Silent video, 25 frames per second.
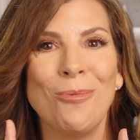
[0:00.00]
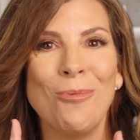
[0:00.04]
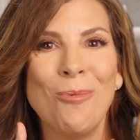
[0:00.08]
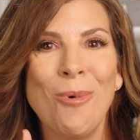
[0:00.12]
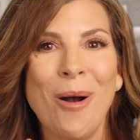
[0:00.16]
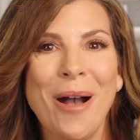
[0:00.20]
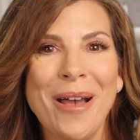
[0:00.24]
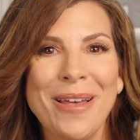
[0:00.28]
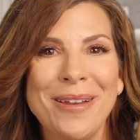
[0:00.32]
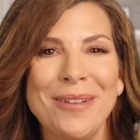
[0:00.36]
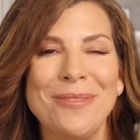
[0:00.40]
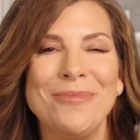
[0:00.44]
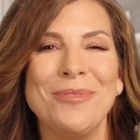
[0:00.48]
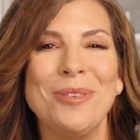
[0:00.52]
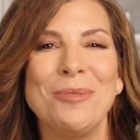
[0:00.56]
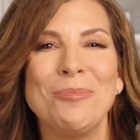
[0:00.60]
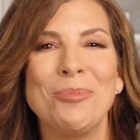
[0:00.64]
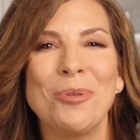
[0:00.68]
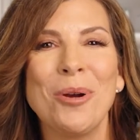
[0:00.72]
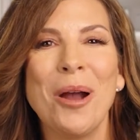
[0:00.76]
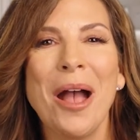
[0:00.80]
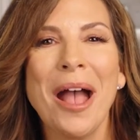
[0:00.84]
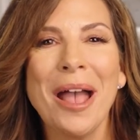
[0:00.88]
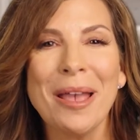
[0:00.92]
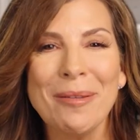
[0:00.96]
one of the
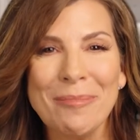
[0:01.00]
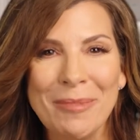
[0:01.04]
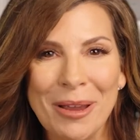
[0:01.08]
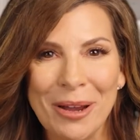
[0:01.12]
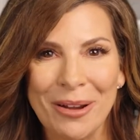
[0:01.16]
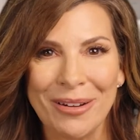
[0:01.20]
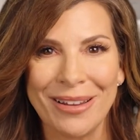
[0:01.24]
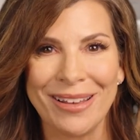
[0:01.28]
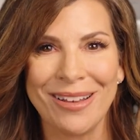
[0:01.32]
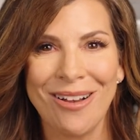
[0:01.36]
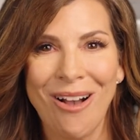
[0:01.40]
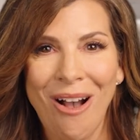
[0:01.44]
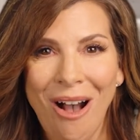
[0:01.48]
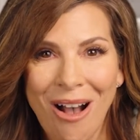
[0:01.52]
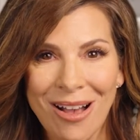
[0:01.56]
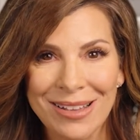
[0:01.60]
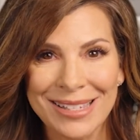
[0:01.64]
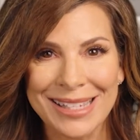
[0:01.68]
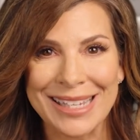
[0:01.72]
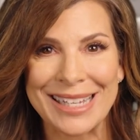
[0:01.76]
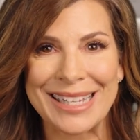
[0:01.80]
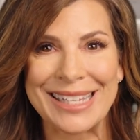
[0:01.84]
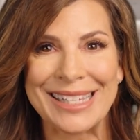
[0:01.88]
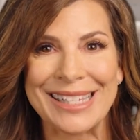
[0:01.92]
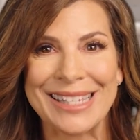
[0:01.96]
primary
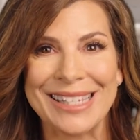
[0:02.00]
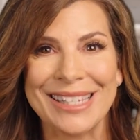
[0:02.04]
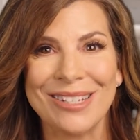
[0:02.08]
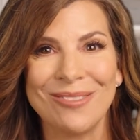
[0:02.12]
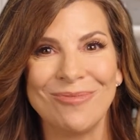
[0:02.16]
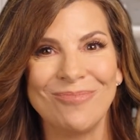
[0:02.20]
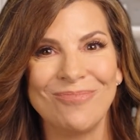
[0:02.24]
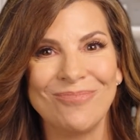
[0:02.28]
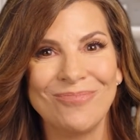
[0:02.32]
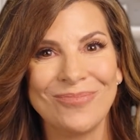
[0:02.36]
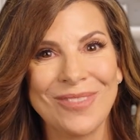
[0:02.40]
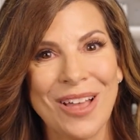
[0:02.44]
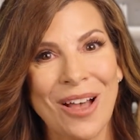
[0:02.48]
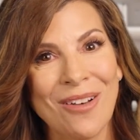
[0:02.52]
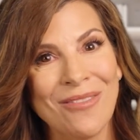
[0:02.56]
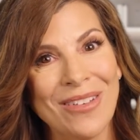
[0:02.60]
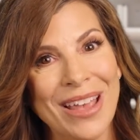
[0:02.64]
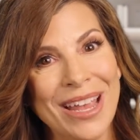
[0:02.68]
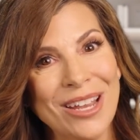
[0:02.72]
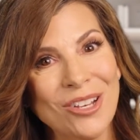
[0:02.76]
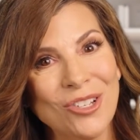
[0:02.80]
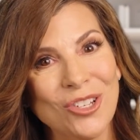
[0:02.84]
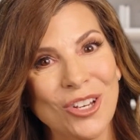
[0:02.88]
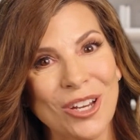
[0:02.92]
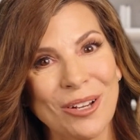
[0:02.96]
causes of
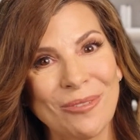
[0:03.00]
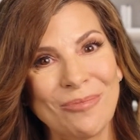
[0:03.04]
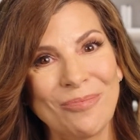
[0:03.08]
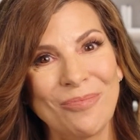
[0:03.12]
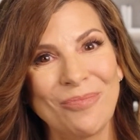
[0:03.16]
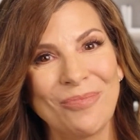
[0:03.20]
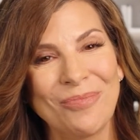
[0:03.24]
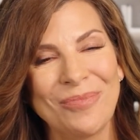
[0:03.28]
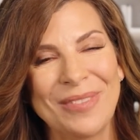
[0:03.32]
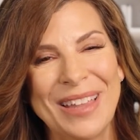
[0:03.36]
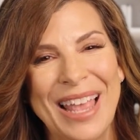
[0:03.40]
aging.